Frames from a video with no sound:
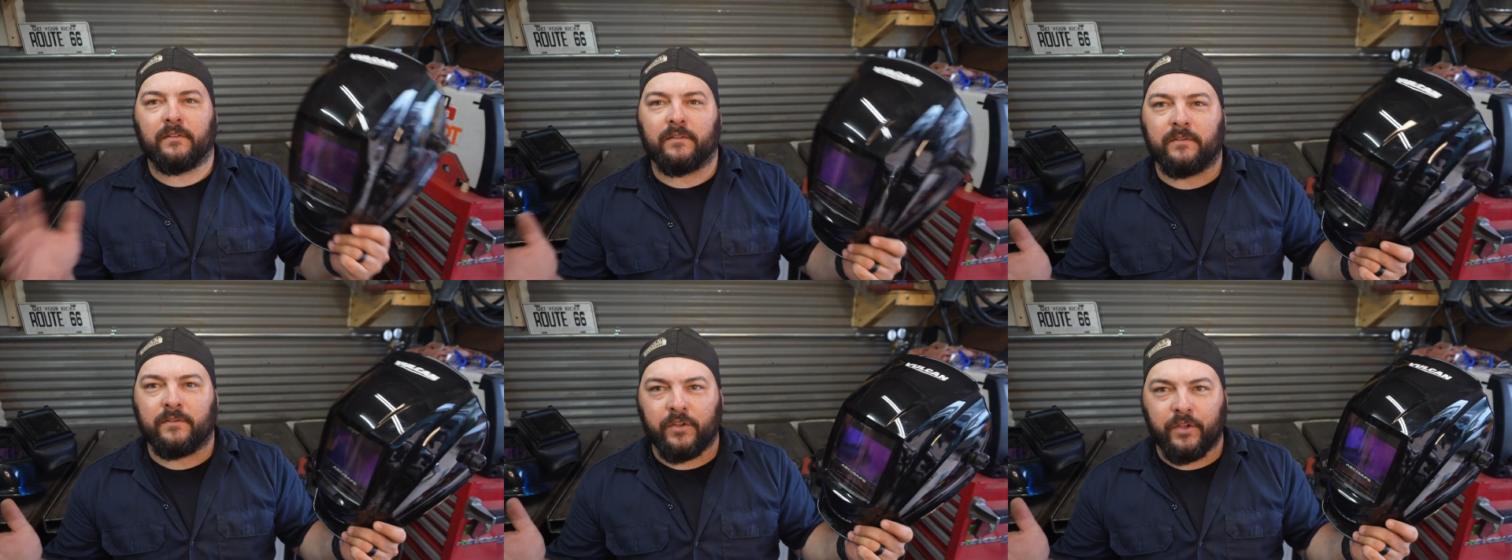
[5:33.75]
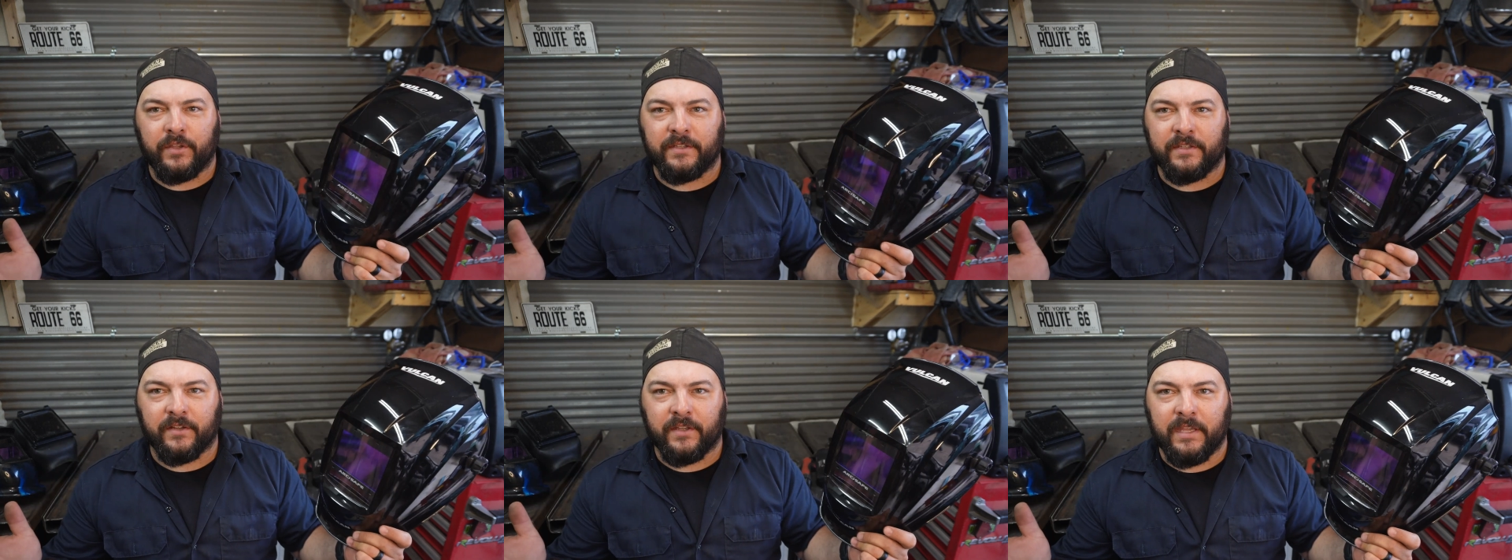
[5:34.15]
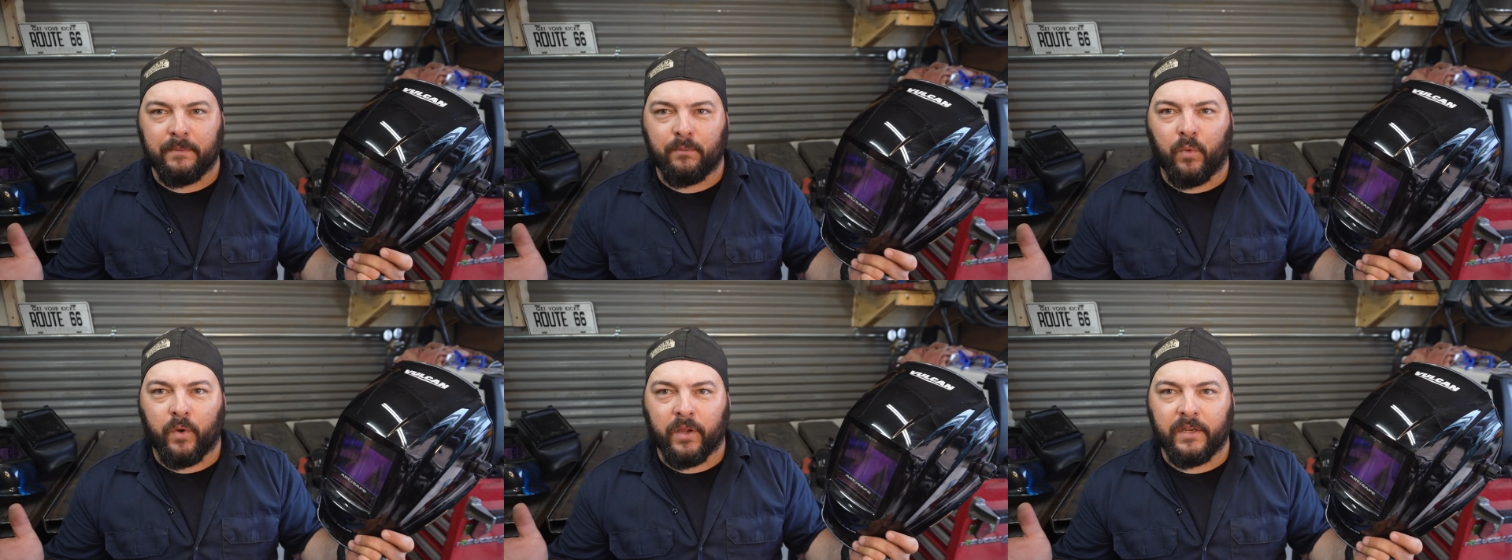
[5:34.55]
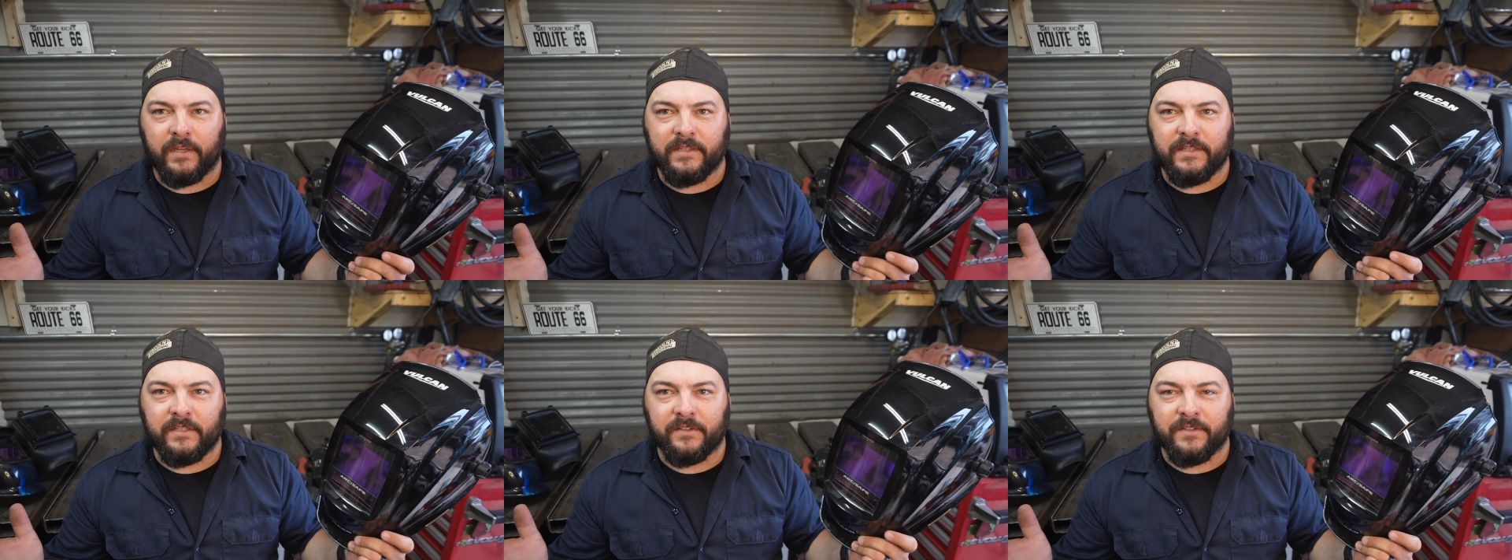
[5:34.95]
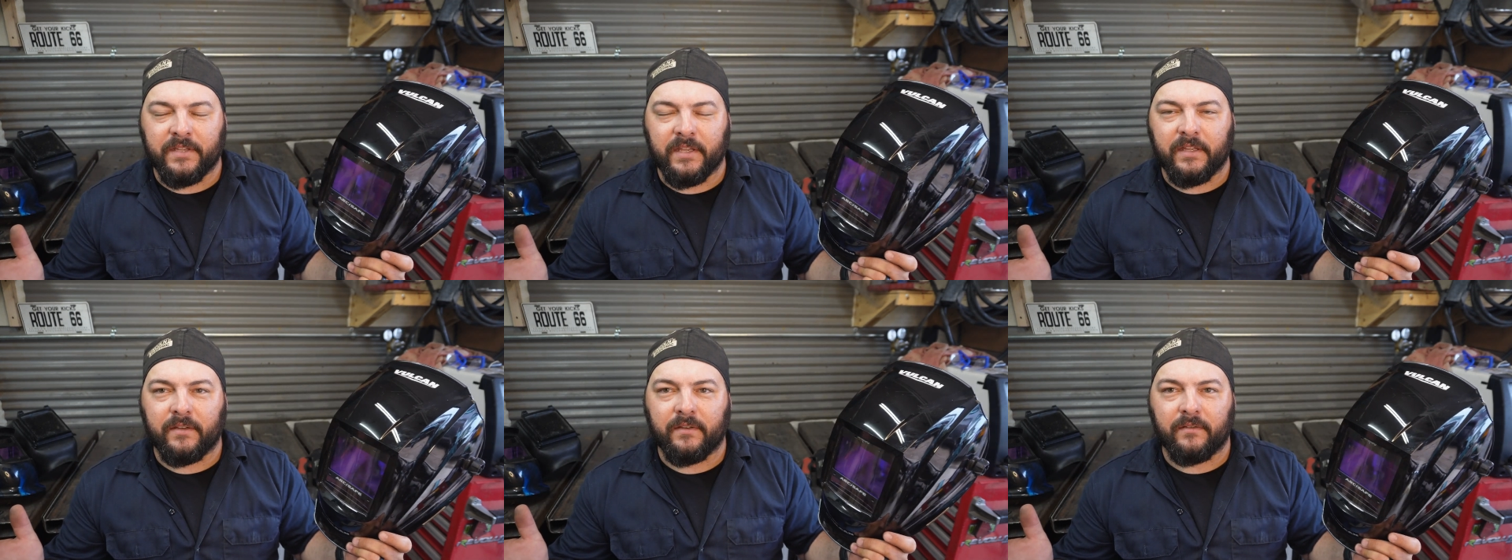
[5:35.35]
so you can still keep working and still
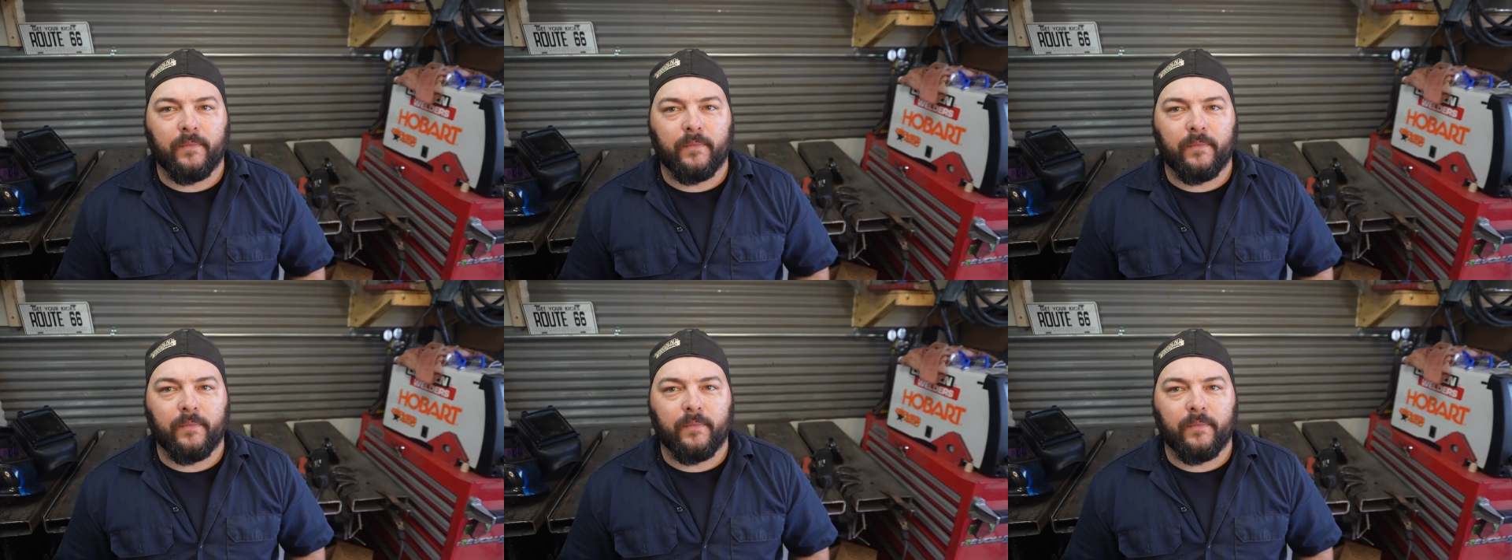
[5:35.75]
seeing.